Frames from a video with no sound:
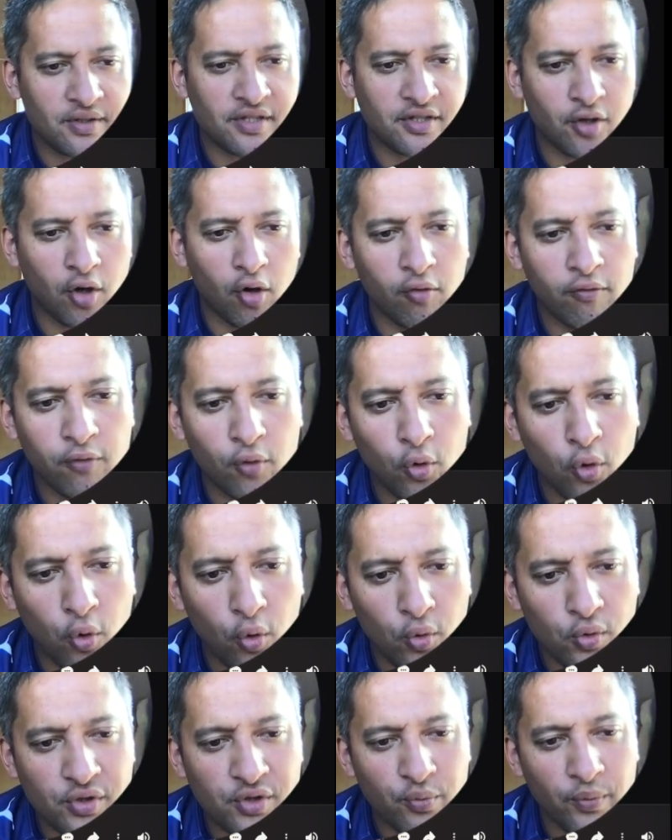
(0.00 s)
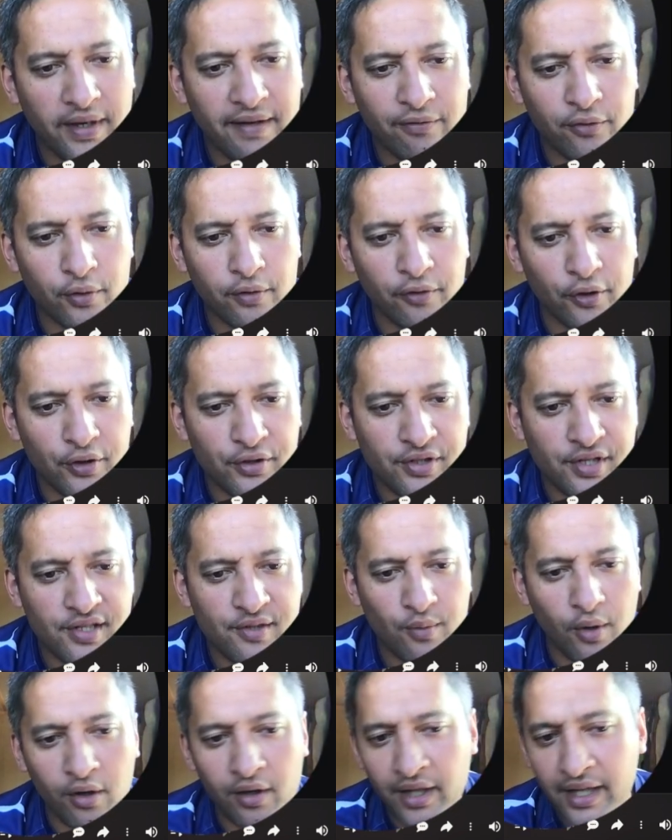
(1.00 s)
and soulful horns weave through
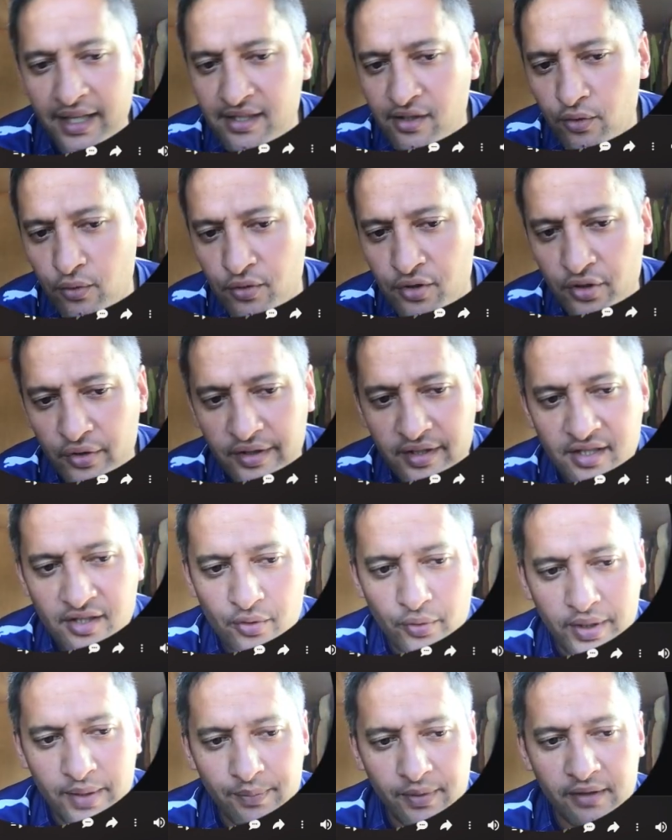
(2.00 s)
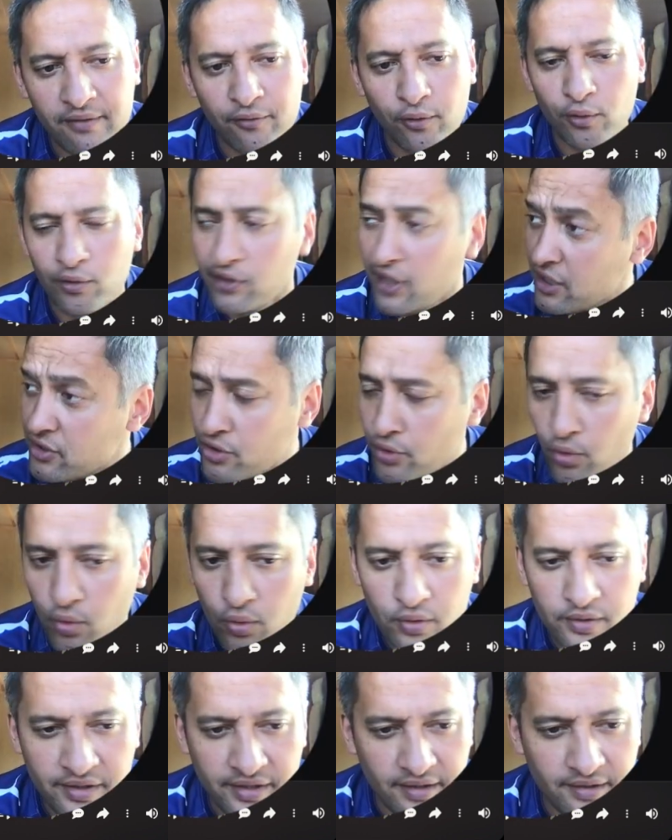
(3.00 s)
verses, while classical strings sweep in for lush
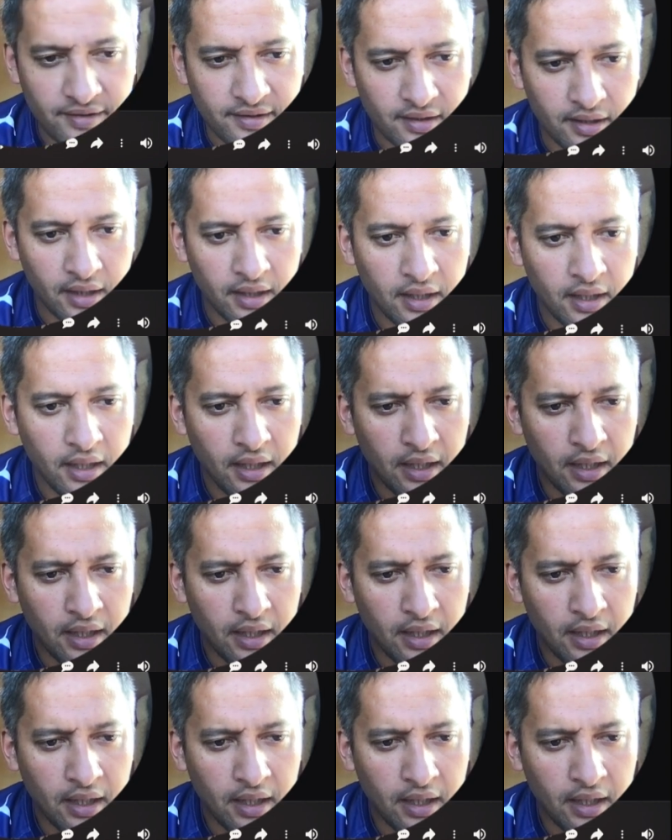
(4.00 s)
choruses.